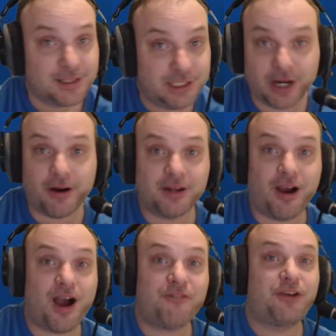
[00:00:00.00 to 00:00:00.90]
Jared
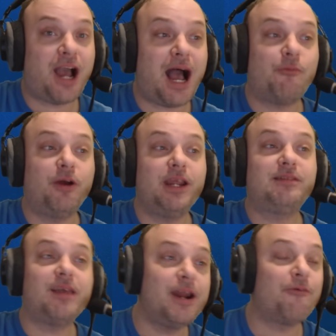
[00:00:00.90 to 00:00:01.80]
Goff got what he
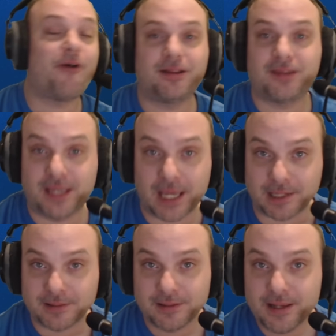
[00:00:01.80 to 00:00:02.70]
didn't want to
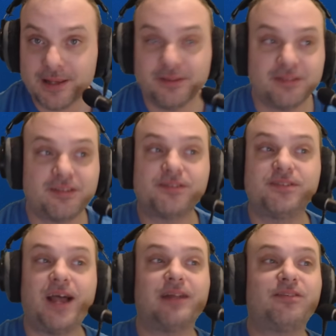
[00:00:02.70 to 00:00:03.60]
get. This is
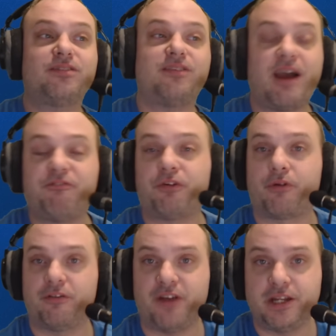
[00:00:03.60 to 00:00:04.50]
not Stafford
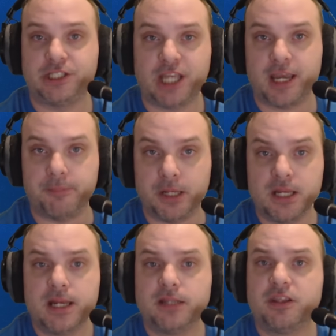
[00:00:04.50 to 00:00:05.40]
revenge game.
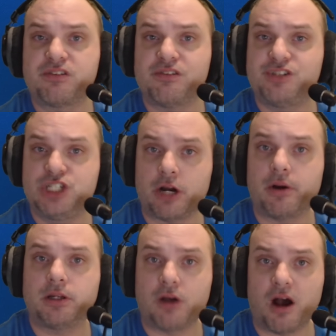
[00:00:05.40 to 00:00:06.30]
This is
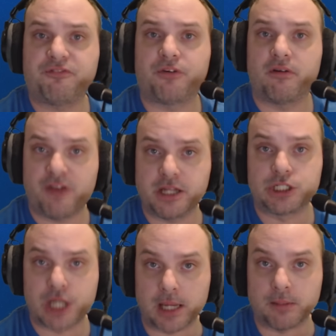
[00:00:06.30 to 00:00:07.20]
Jared Goff
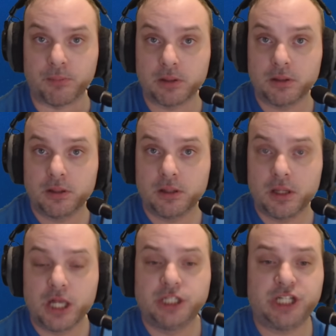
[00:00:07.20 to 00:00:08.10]
revenge game.
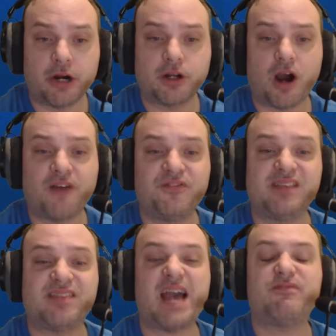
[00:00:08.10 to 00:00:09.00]
Jared Goff needs
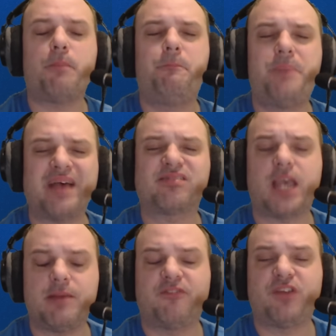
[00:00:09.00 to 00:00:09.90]
to have the best
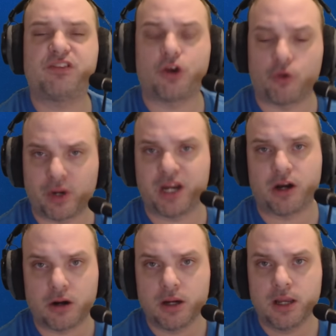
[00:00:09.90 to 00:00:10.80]
game of his
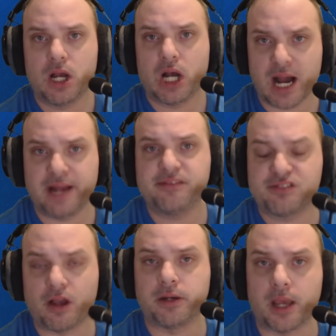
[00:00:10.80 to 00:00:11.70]
career on
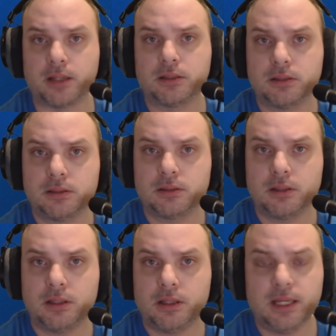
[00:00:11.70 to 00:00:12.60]
Sunday.
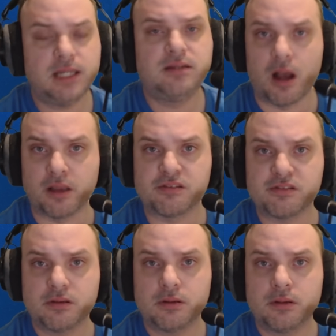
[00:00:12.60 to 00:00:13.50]
He does.